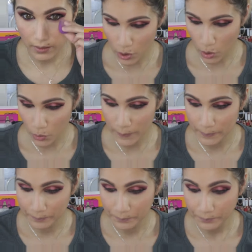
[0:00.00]

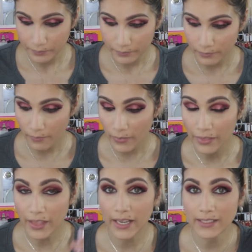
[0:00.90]
So,
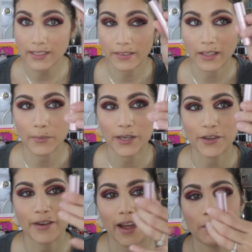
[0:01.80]
the next thing that I'm
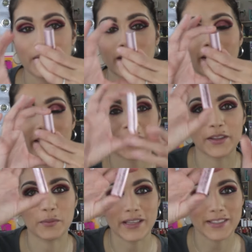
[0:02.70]
gonna grab is
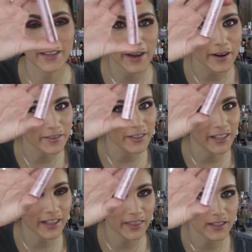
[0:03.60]
the
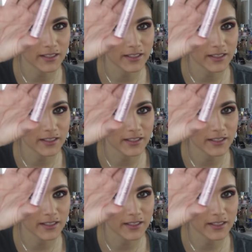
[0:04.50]
mascara and